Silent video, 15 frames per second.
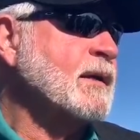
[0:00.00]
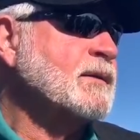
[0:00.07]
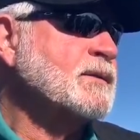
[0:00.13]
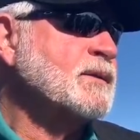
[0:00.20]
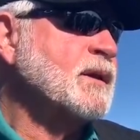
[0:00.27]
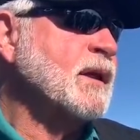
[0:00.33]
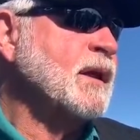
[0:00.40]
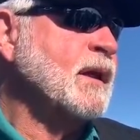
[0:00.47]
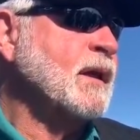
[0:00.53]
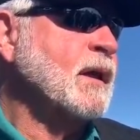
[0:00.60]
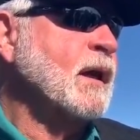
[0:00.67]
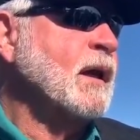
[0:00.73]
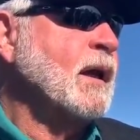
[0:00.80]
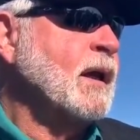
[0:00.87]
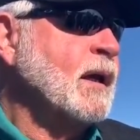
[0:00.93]
I could see
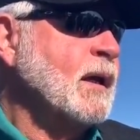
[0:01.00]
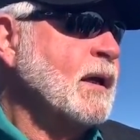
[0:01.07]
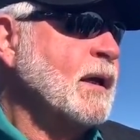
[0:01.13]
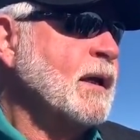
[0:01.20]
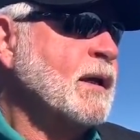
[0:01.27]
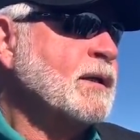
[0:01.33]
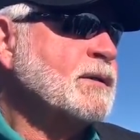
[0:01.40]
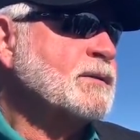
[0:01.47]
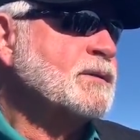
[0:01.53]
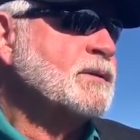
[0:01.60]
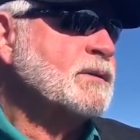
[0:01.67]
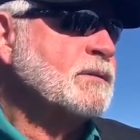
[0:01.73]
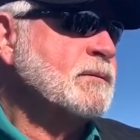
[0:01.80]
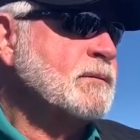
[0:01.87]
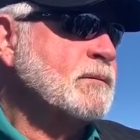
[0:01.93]

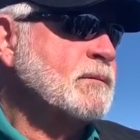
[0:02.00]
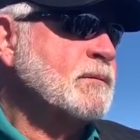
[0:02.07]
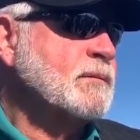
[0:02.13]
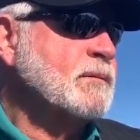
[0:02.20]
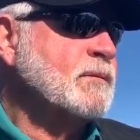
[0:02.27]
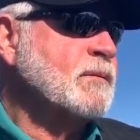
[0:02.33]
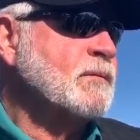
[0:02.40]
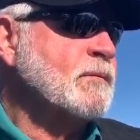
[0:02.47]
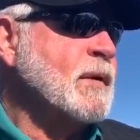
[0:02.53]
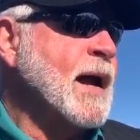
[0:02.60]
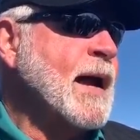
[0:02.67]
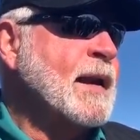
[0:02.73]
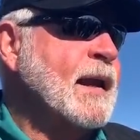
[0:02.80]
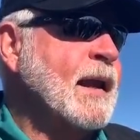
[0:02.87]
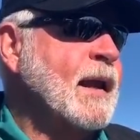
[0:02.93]
his
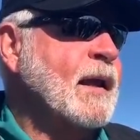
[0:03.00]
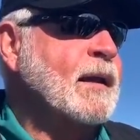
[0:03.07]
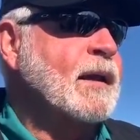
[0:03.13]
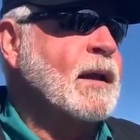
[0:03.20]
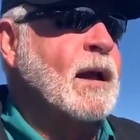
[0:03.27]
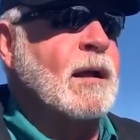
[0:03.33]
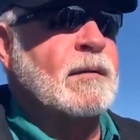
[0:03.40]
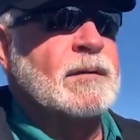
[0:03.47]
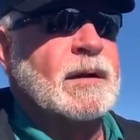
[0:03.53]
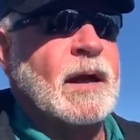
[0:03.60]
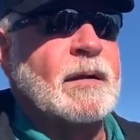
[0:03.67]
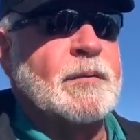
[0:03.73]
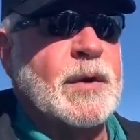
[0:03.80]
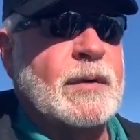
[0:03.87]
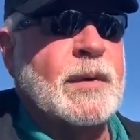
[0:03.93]
right hand at all
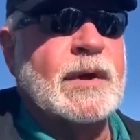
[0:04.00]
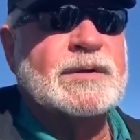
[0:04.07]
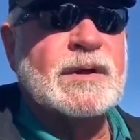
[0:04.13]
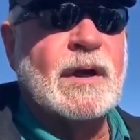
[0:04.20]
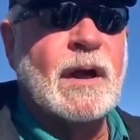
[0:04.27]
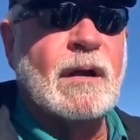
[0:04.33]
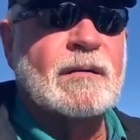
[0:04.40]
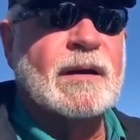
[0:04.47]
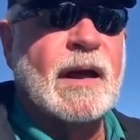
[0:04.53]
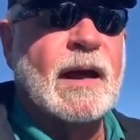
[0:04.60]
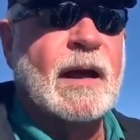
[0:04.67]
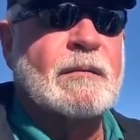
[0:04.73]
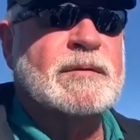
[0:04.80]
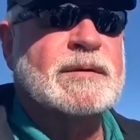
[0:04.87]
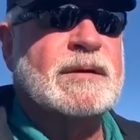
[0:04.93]
times, pretty much at all
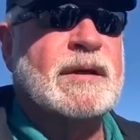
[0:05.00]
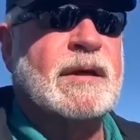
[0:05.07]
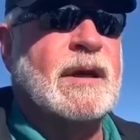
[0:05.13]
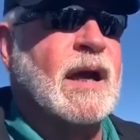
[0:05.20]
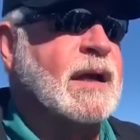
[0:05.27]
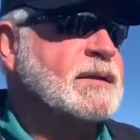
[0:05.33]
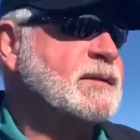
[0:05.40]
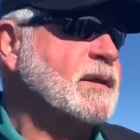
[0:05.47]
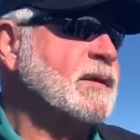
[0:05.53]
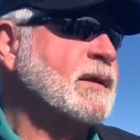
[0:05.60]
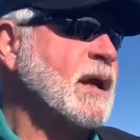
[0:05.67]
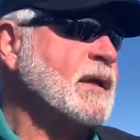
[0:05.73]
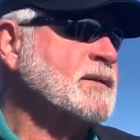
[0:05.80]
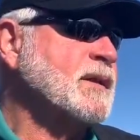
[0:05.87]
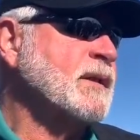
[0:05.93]
times.
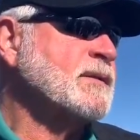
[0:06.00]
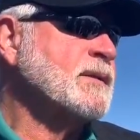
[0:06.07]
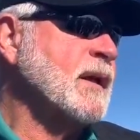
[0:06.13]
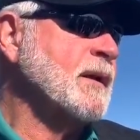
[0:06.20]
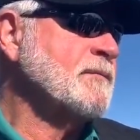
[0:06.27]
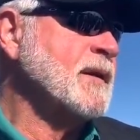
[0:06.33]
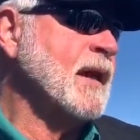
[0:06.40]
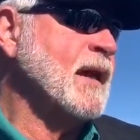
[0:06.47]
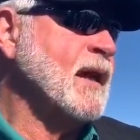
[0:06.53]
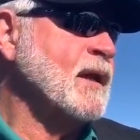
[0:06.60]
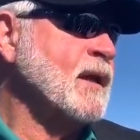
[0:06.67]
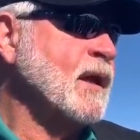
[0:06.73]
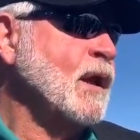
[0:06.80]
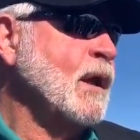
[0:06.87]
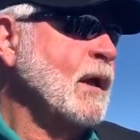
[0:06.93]
Could not see his left
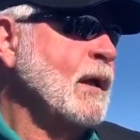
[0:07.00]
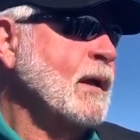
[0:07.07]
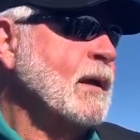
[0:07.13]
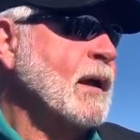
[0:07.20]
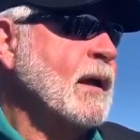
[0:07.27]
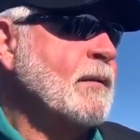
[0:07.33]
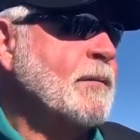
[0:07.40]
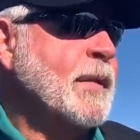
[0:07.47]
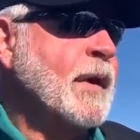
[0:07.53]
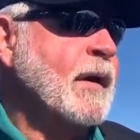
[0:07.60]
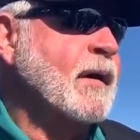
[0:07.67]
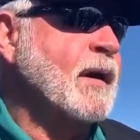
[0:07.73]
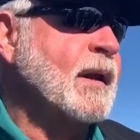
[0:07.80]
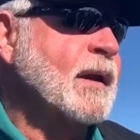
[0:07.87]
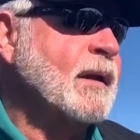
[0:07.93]
hand. And
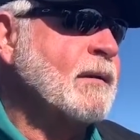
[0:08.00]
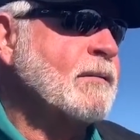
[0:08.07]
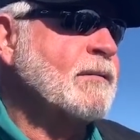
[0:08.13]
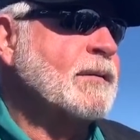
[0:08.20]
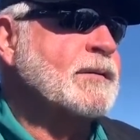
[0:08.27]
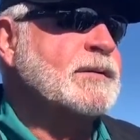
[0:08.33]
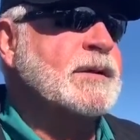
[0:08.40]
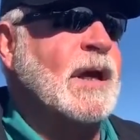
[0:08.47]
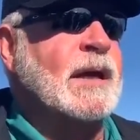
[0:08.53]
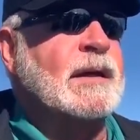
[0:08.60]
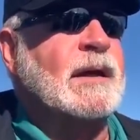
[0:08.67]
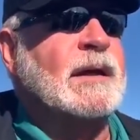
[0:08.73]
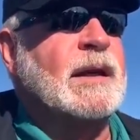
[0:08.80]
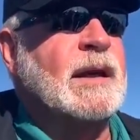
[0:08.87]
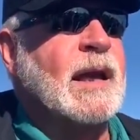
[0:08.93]
apparently, with the
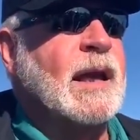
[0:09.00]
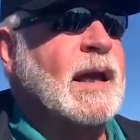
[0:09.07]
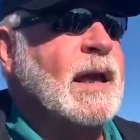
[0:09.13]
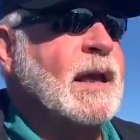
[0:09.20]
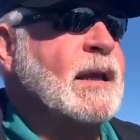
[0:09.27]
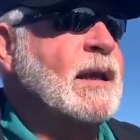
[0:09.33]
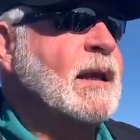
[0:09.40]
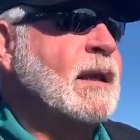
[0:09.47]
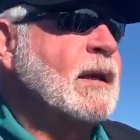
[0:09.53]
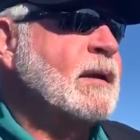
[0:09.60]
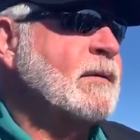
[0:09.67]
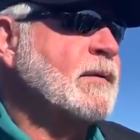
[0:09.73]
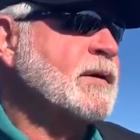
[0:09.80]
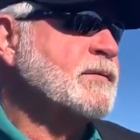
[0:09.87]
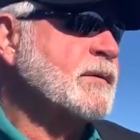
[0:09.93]
shotgun he had,
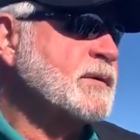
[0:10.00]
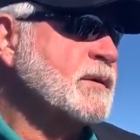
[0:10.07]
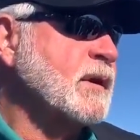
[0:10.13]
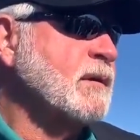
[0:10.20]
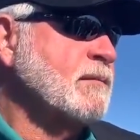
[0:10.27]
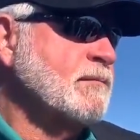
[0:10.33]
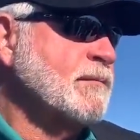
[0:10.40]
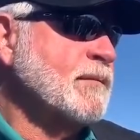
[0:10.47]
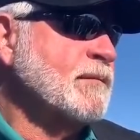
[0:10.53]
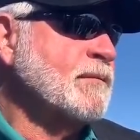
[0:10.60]
which was a